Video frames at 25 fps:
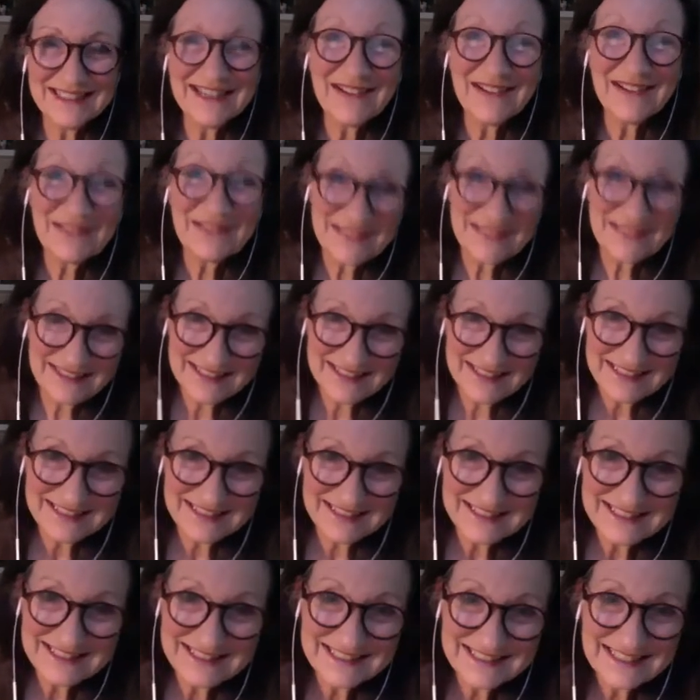
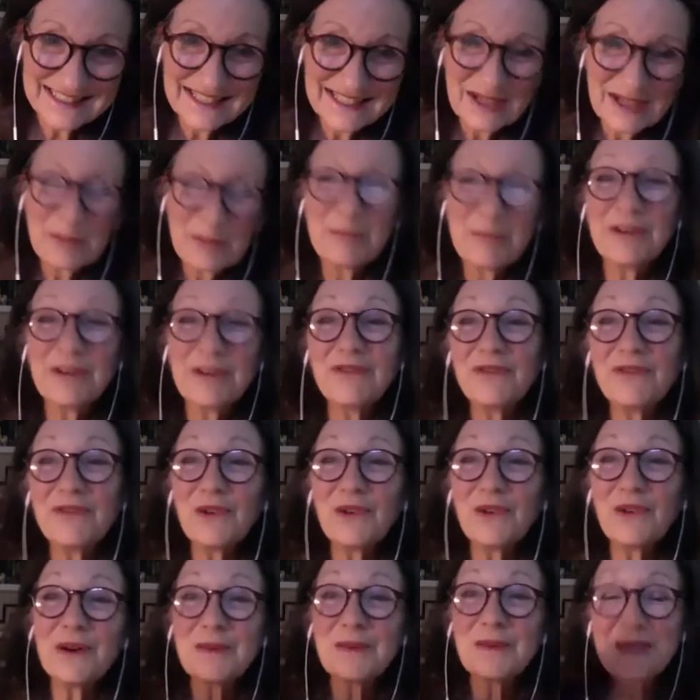this
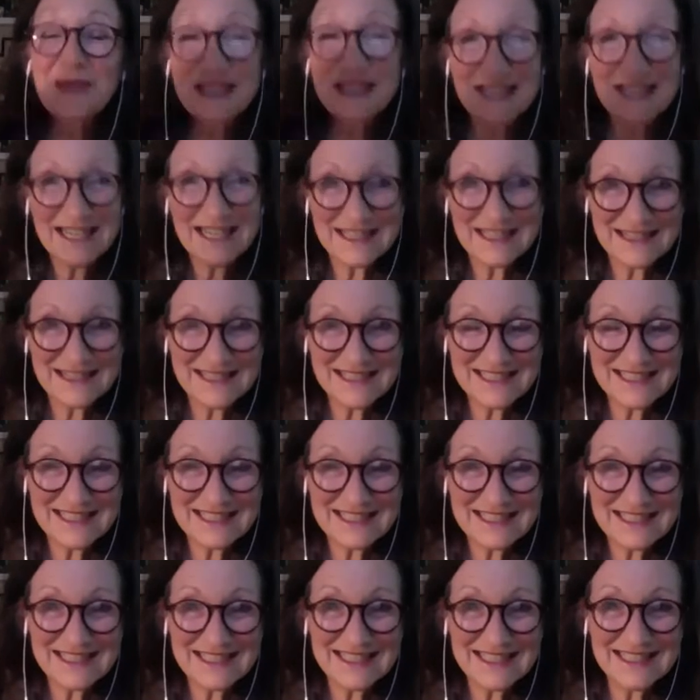before we get the
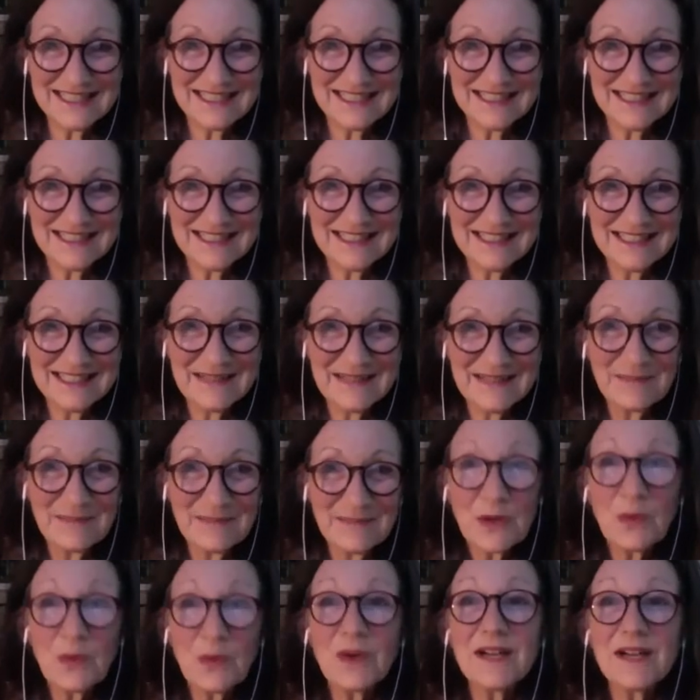scene
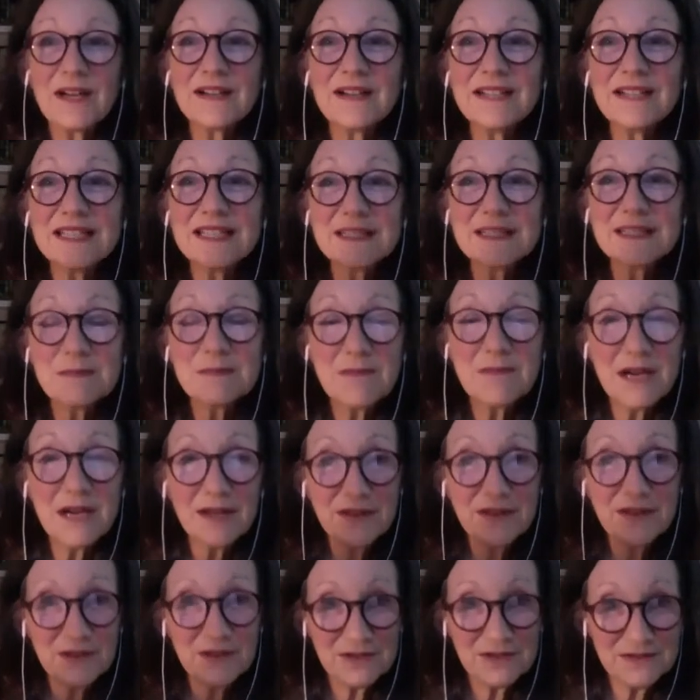where his
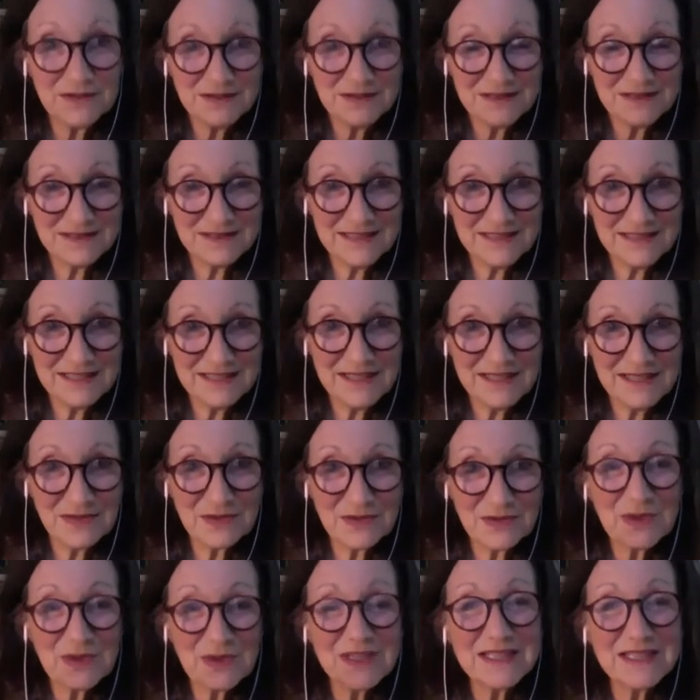mother,
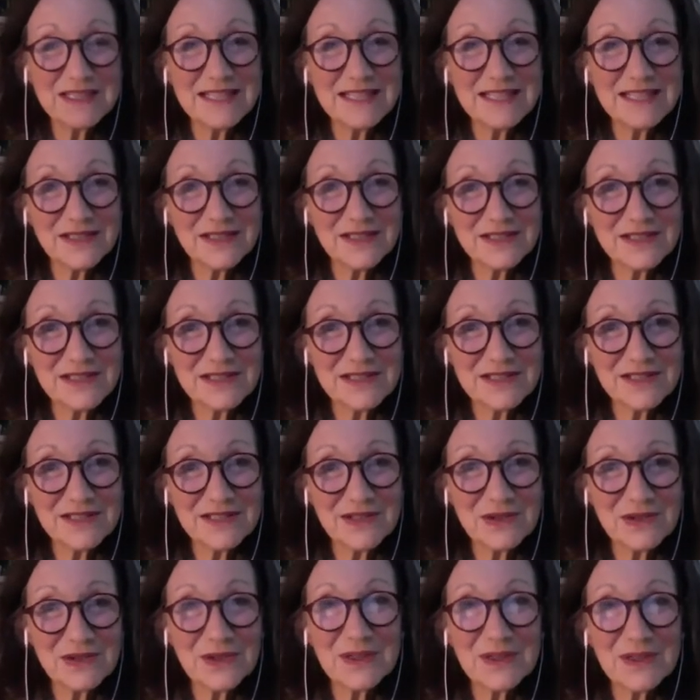sort of tells the
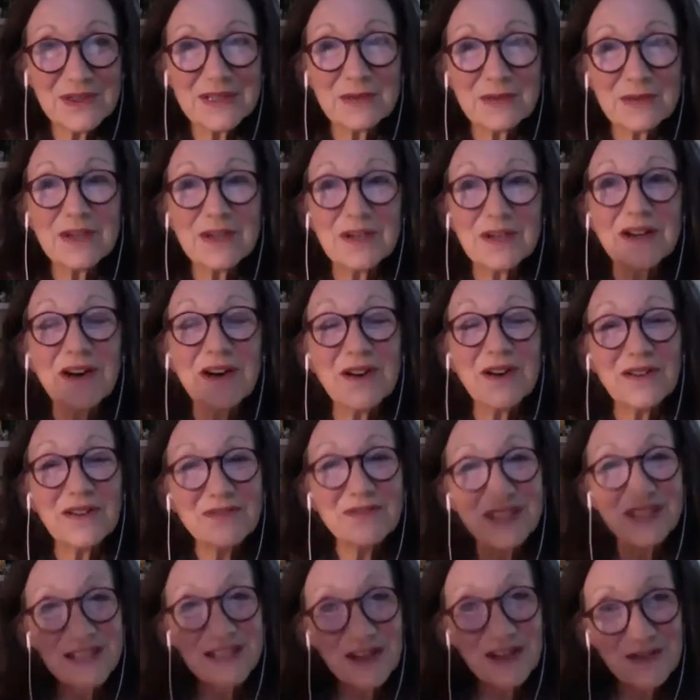story where
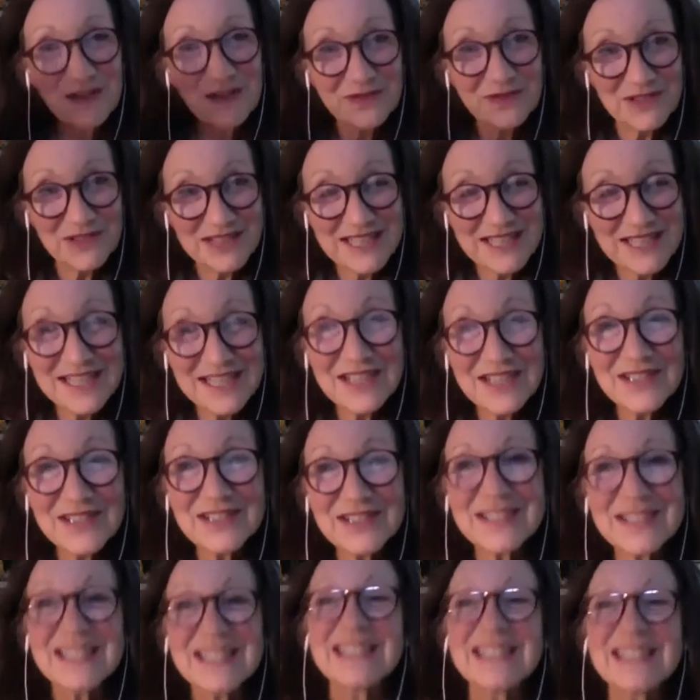Harvey
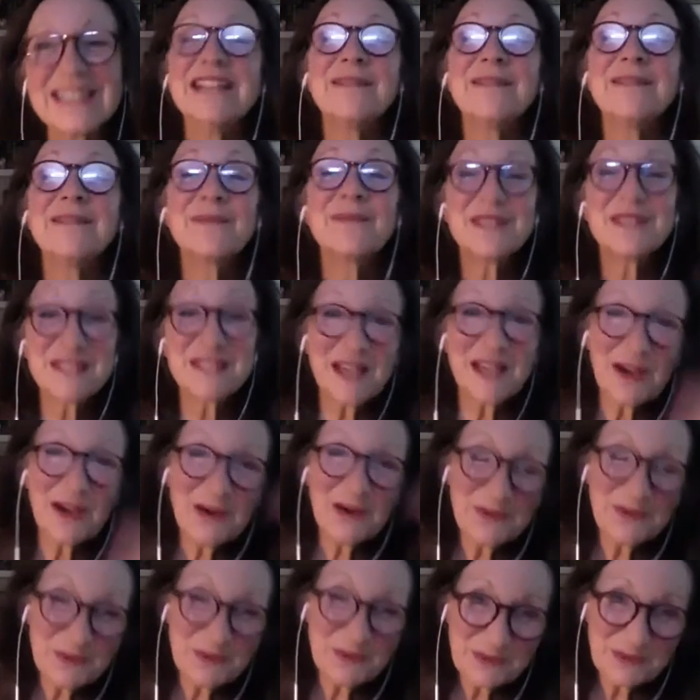overhears it.
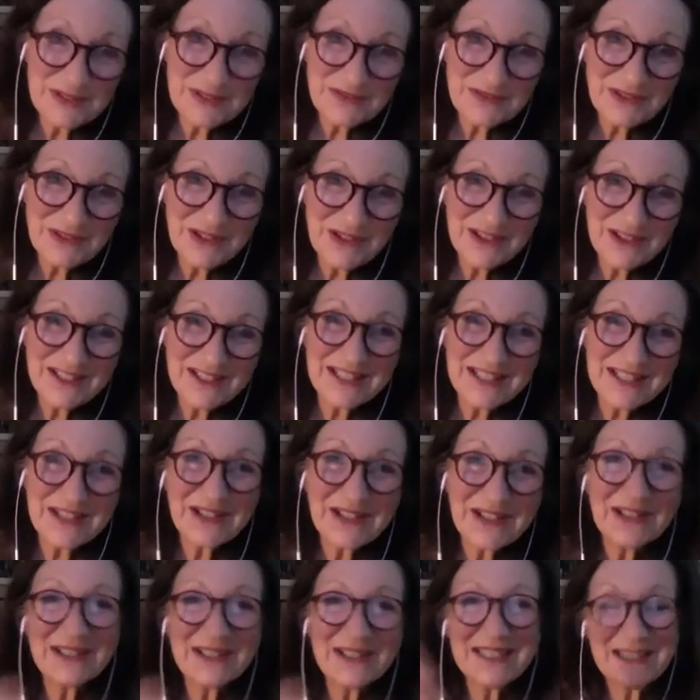So we've already
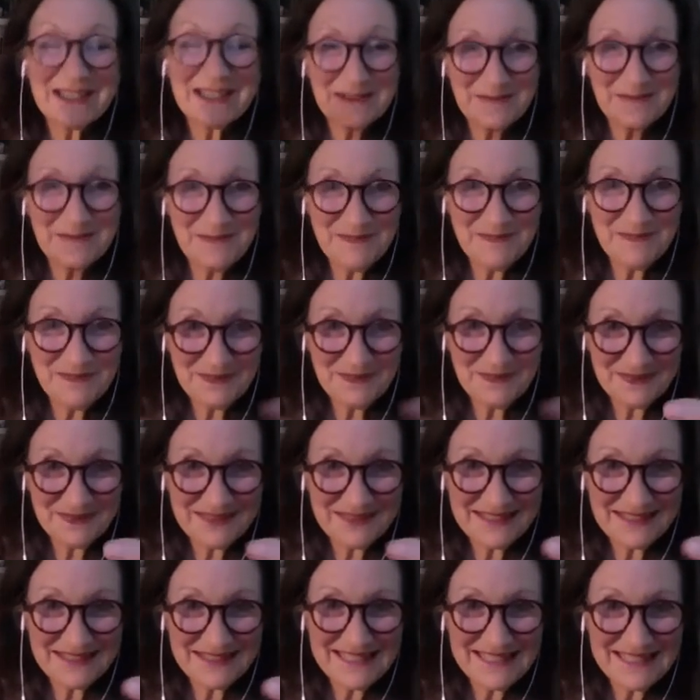heard him
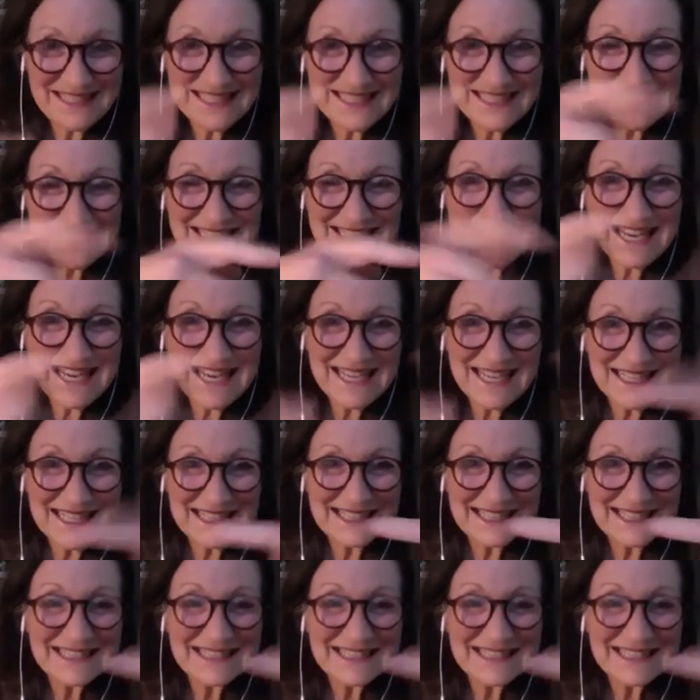say it.